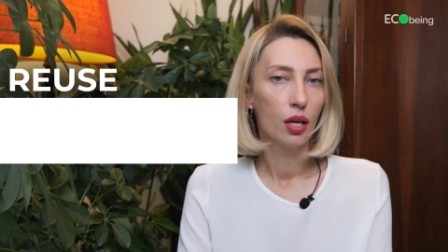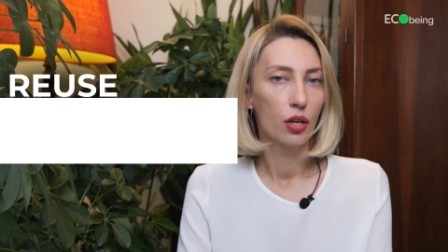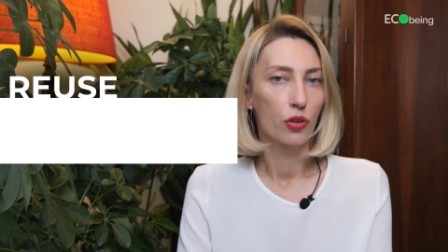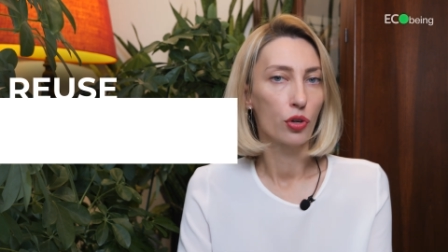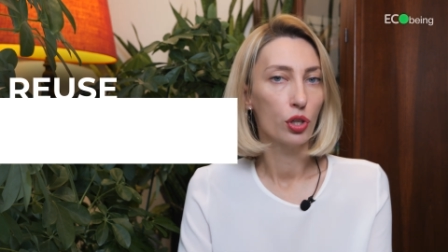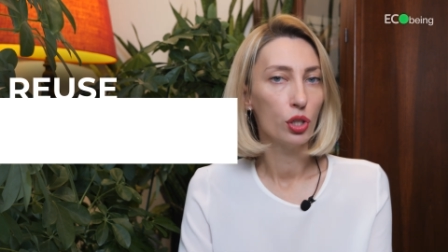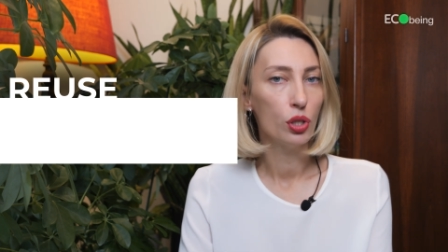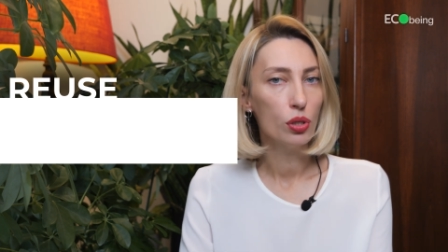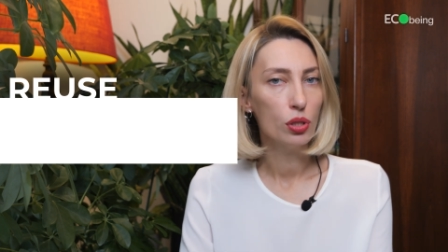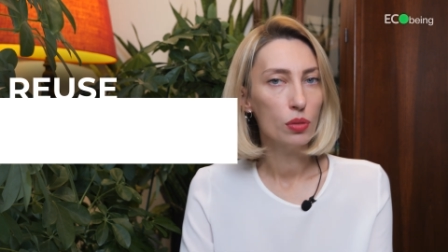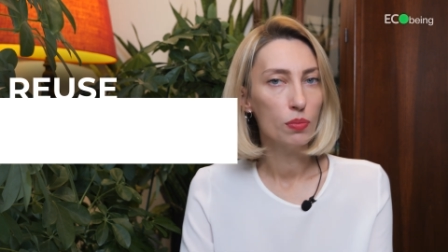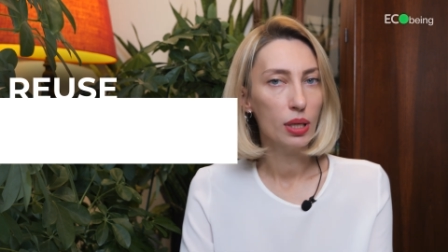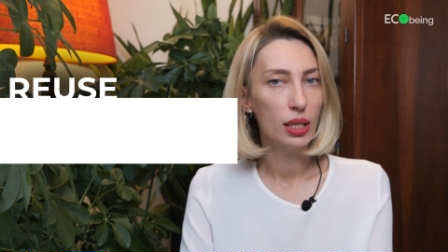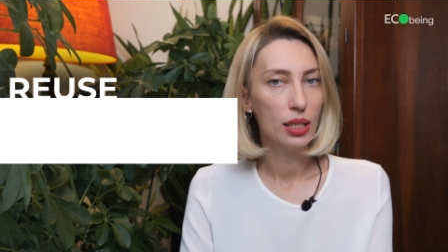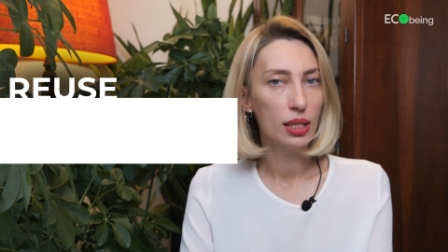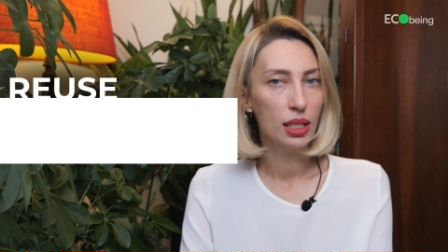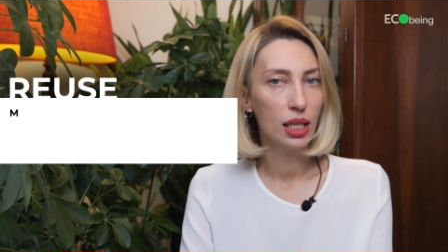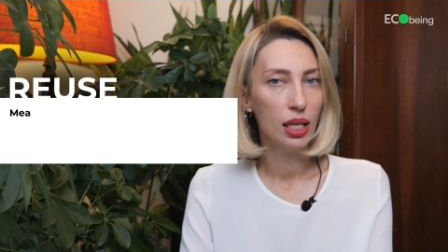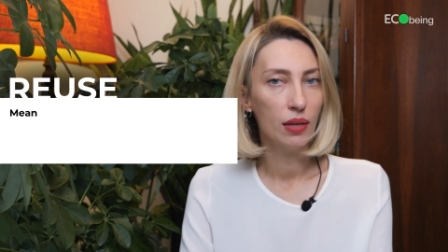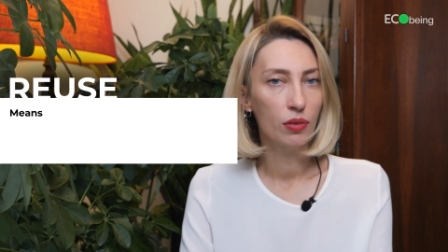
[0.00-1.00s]
Reuse
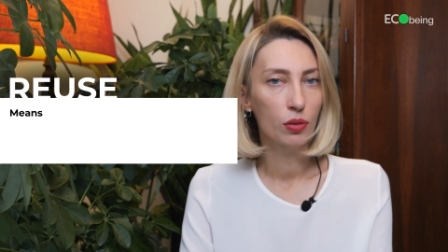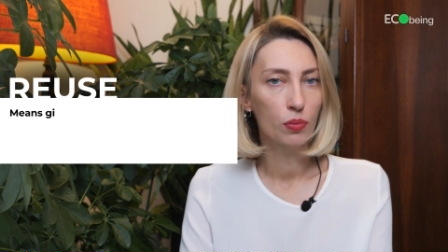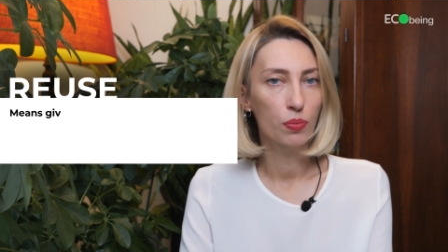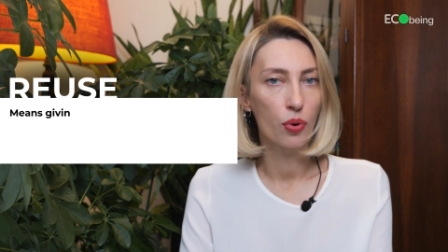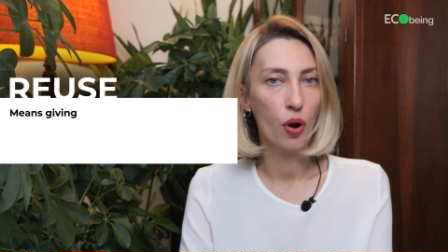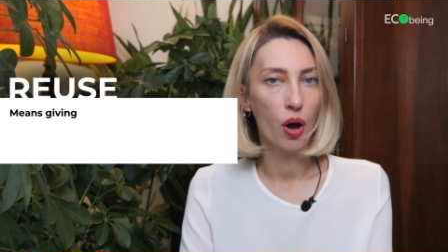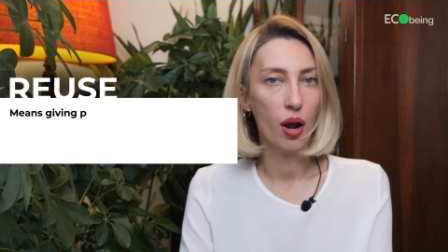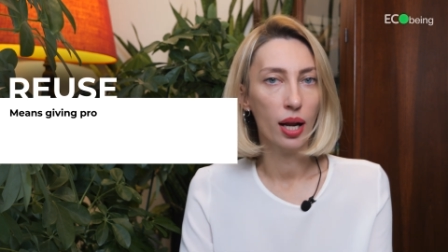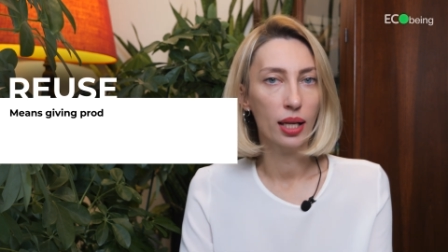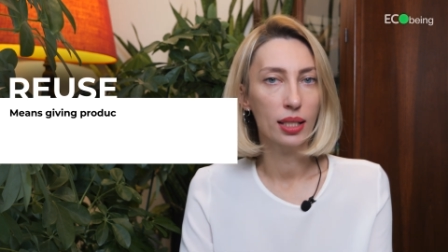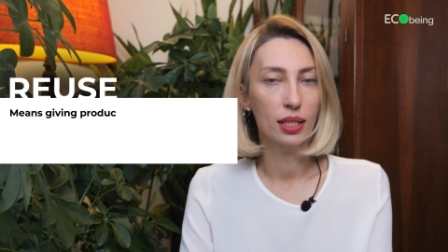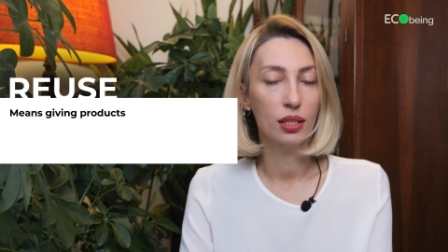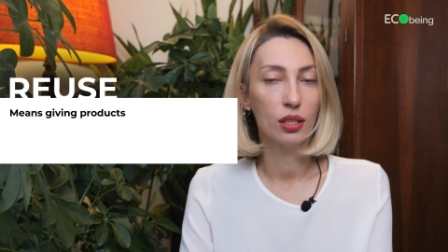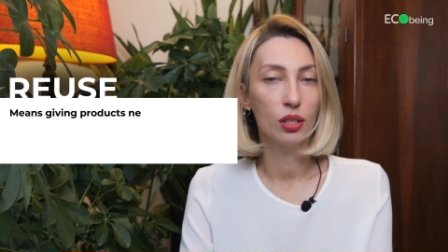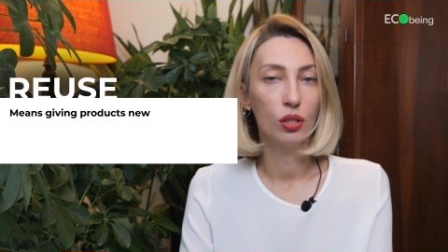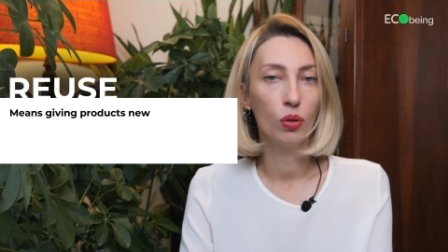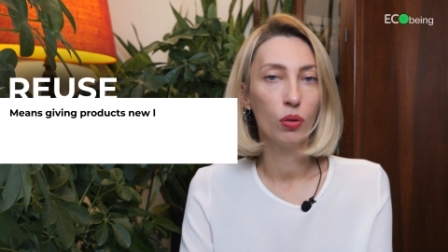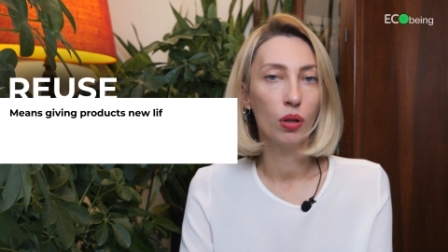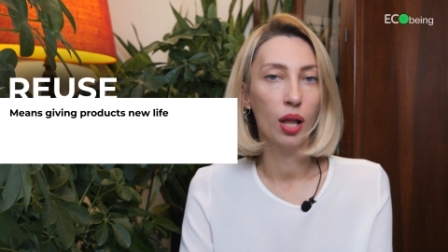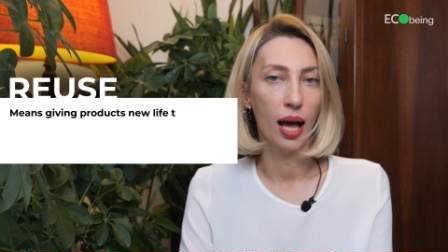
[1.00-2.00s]
means giving products
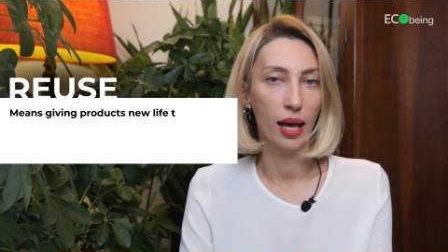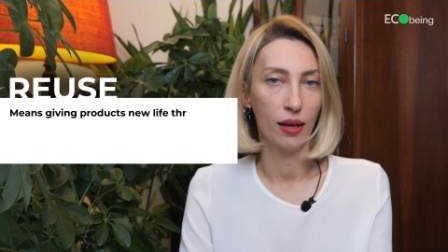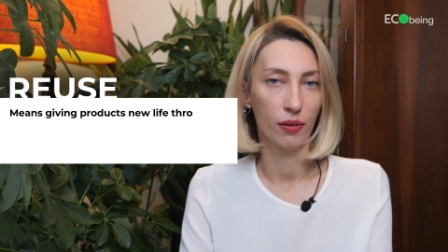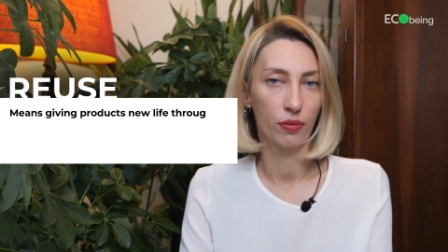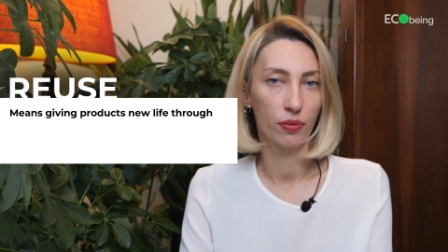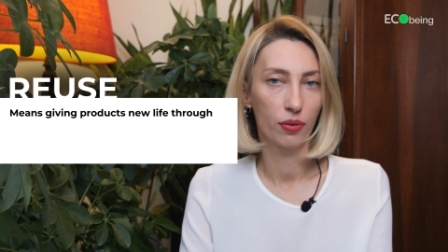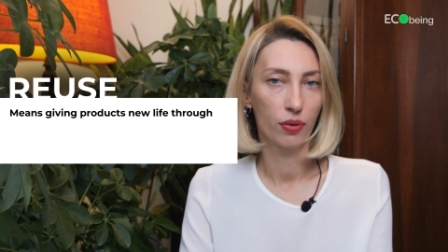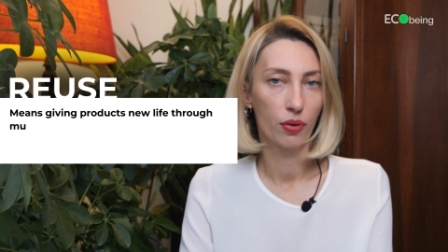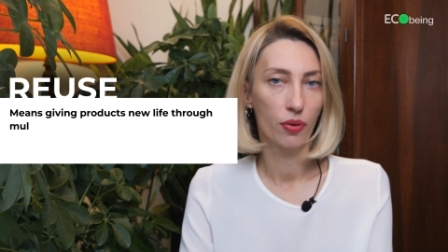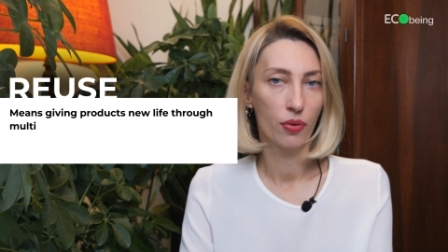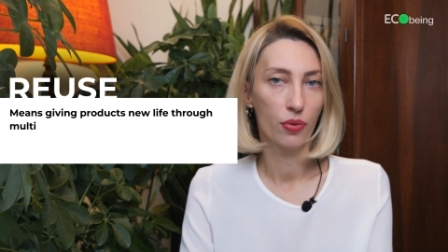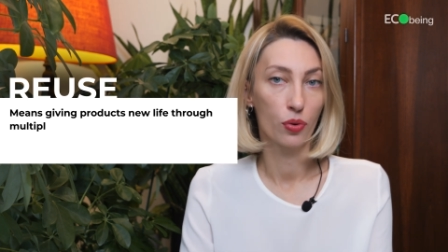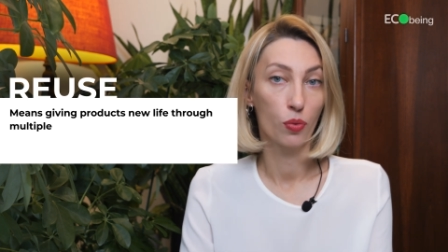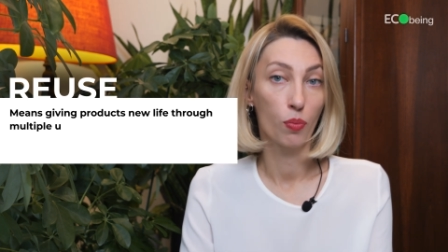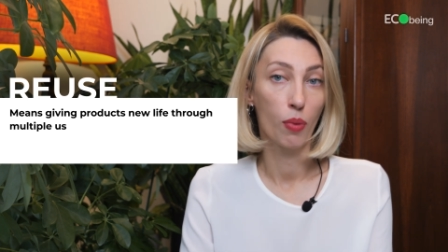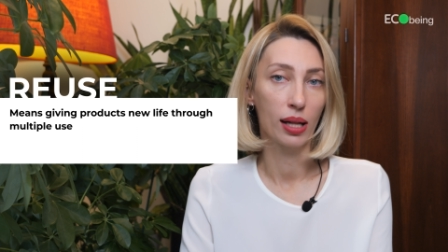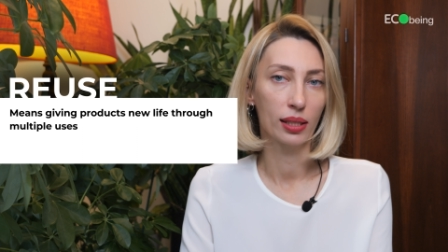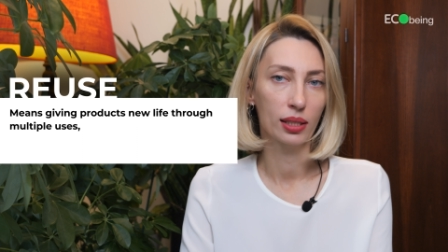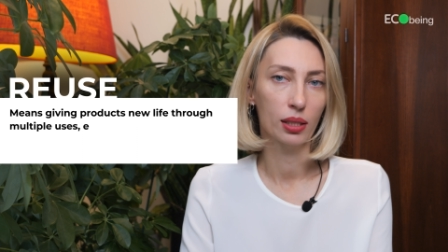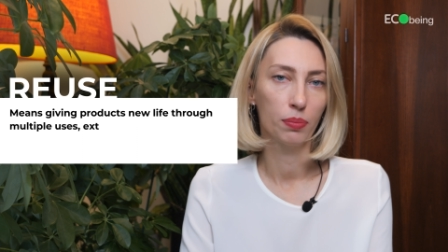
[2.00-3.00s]
new life through
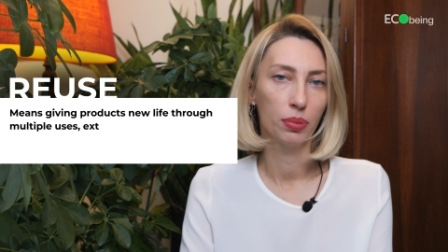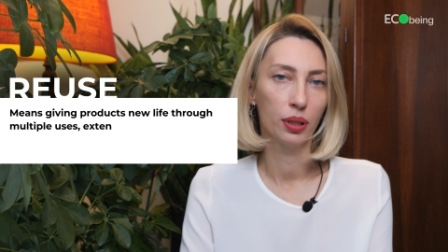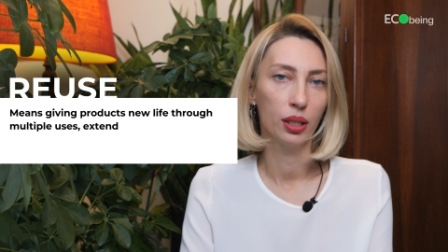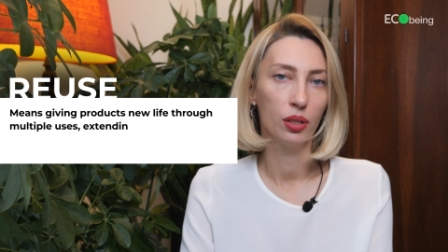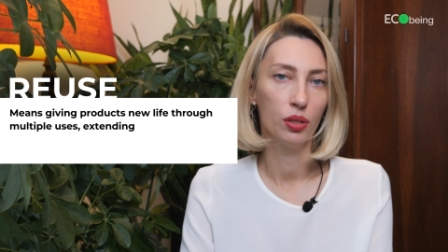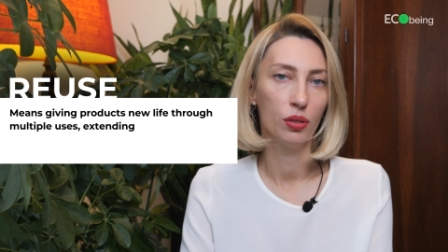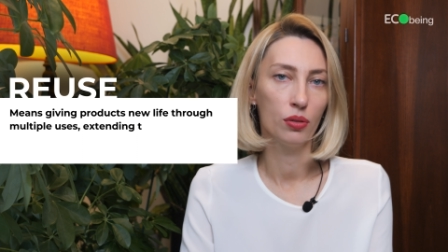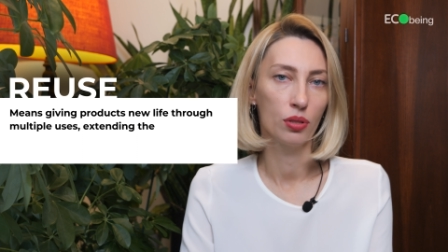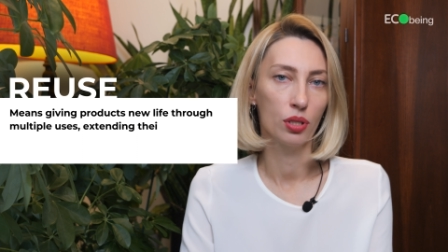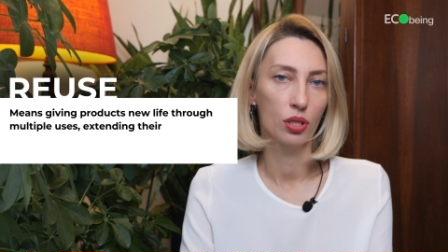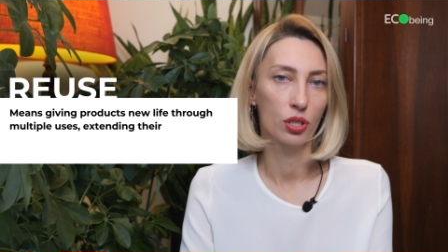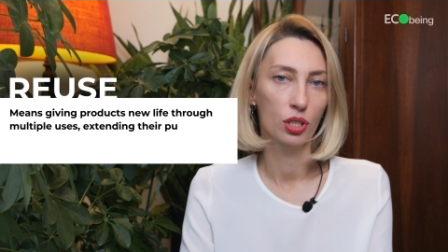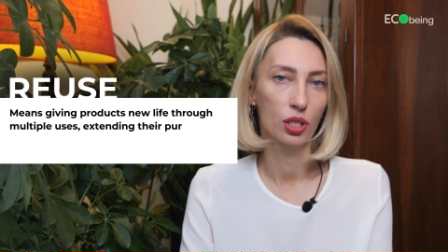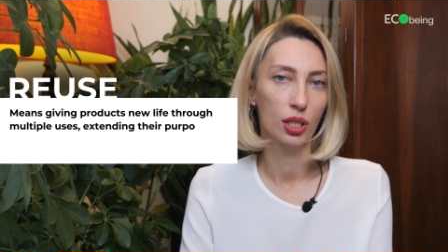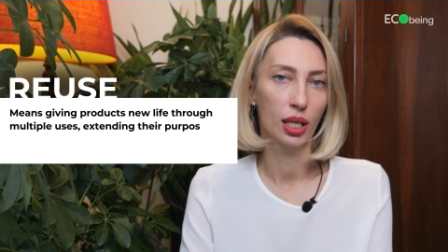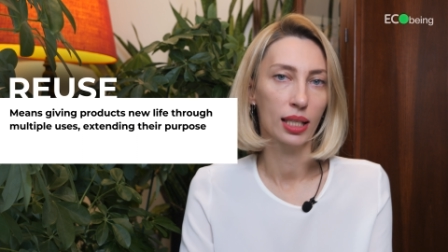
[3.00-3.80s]
multiple uses,